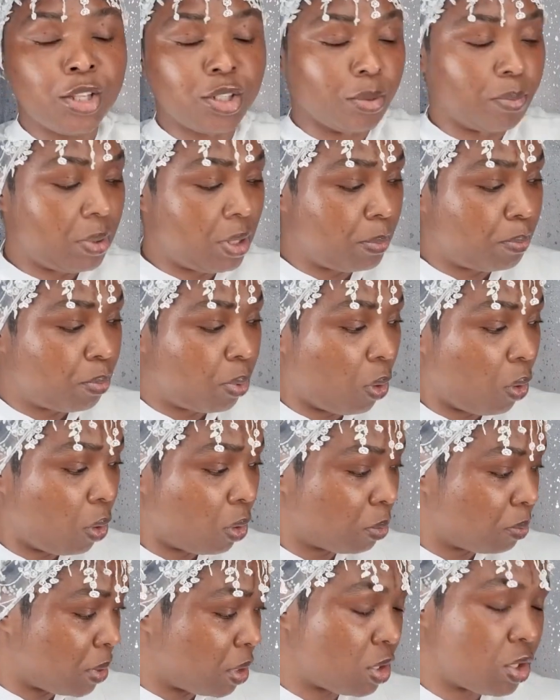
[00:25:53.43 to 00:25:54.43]
So be
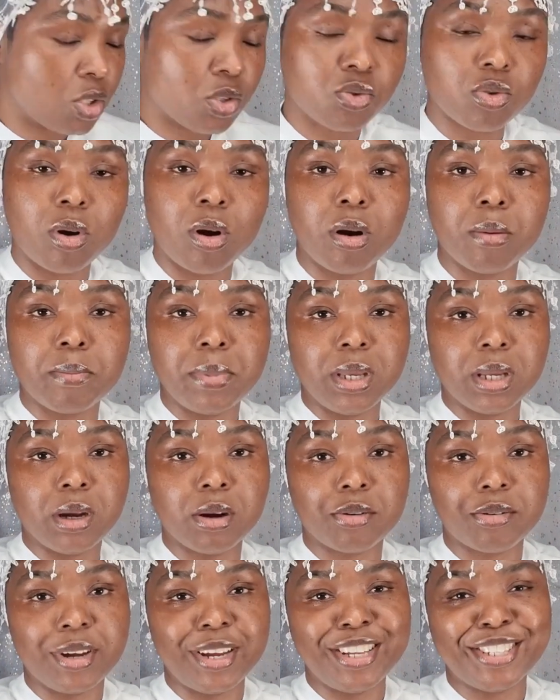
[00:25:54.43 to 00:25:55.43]
bold, be strong, be
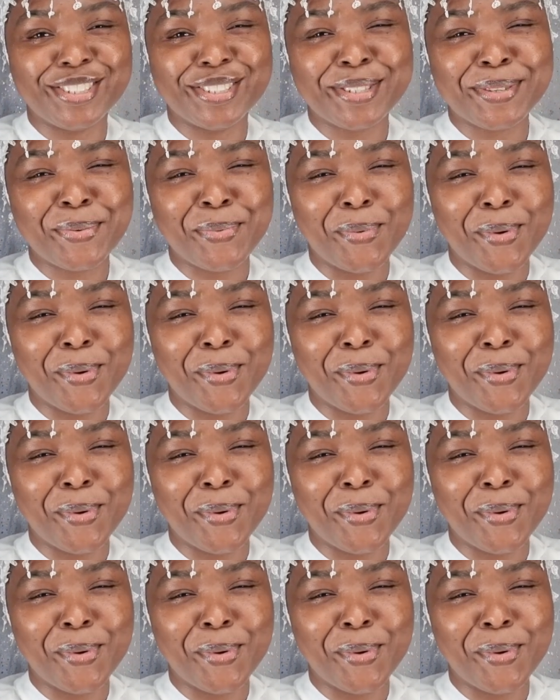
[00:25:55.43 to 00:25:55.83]
courageous.